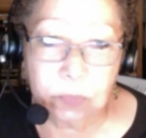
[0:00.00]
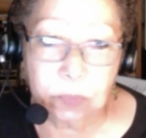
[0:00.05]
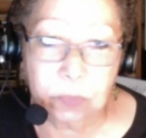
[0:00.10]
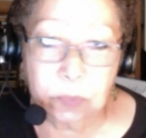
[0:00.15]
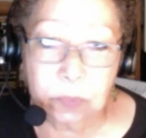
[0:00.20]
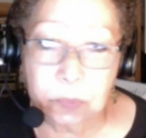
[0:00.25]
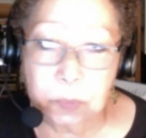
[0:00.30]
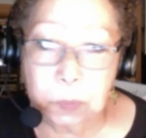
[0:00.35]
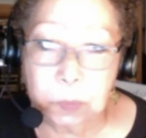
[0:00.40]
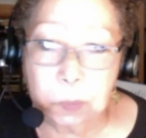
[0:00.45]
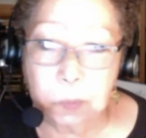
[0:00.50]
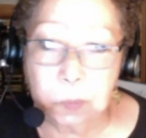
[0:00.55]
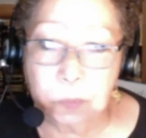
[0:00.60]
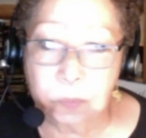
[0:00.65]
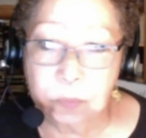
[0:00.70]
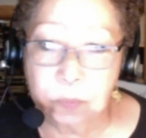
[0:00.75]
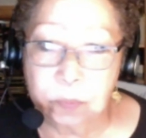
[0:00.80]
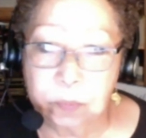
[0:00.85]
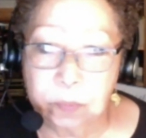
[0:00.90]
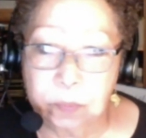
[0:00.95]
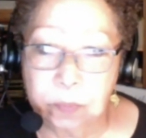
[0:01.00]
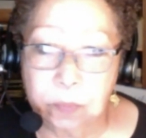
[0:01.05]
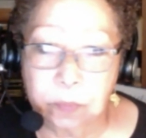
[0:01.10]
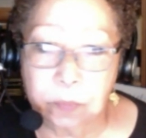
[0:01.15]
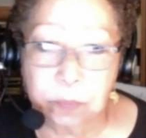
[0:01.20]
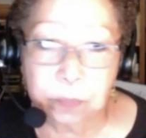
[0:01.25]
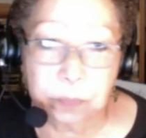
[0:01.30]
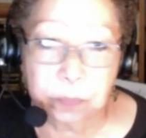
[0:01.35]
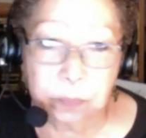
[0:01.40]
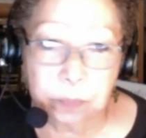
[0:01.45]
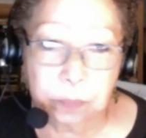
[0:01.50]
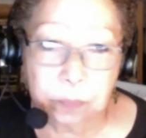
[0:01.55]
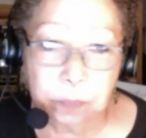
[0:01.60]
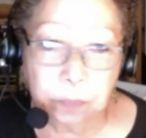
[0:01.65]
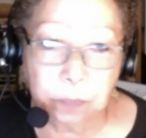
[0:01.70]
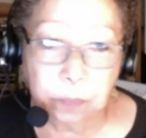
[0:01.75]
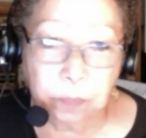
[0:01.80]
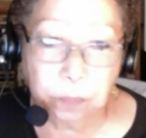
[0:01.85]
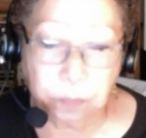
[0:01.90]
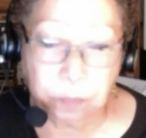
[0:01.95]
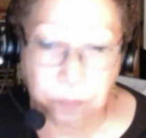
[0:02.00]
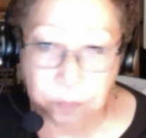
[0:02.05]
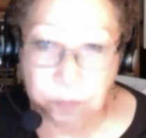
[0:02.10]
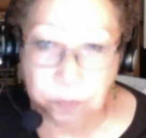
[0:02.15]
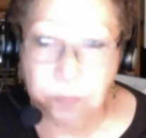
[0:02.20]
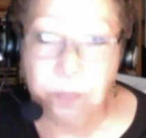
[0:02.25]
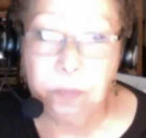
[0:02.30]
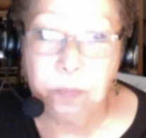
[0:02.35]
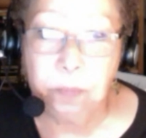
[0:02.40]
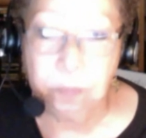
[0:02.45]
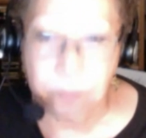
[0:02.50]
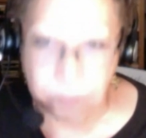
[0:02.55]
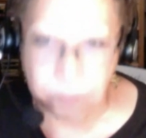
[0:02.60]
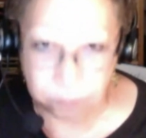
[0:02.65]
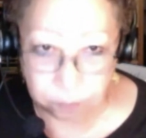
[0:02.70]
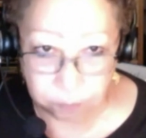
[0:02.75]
they used every part of the animal,